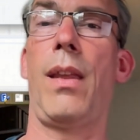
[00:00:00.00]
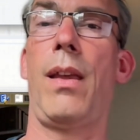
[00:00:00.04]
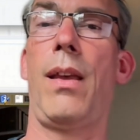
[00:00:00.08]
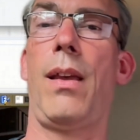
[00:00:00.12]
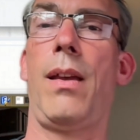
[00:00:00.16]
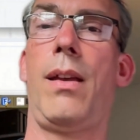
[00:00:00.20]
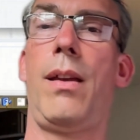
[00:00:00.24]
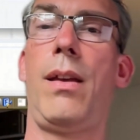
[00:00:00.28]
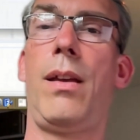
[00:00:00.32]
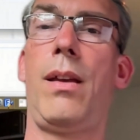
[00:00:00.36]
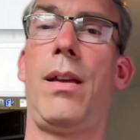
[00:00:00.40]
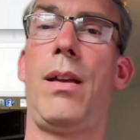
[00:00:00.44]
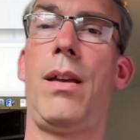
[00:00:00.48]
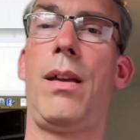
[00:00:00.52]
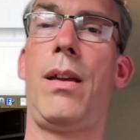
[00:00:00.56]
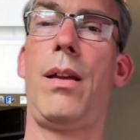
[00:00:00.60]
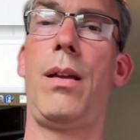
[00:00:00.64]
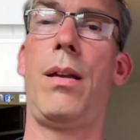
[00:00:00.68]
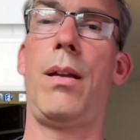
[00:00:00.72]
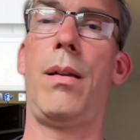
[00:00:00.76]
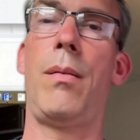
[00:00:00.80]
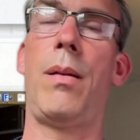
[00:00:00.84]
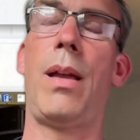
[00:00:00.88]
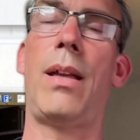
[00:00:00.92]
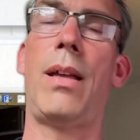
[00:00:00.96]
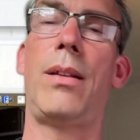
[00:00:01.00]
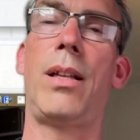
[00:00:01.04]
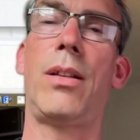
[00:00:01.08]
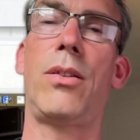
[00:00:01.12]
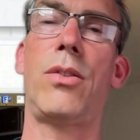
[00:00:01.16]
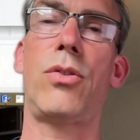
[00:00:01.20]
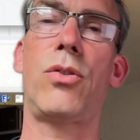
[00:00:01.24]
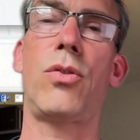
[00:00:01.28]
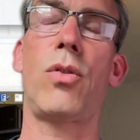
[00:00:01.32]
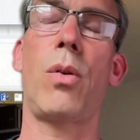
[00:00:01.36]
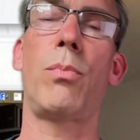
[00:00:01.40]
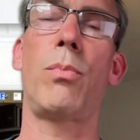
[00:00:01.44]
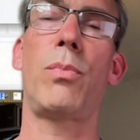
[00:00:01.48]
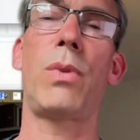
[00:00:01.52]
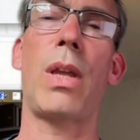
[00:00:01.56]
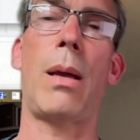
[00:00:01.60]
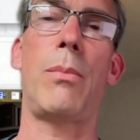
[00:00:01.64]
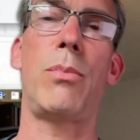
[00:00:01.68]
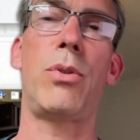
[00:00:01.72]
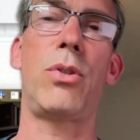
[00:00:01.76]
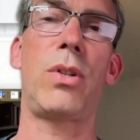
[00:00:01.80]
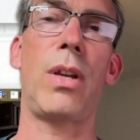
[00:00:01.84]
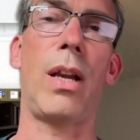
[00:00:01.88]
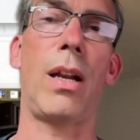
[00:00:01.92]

and that's sometimes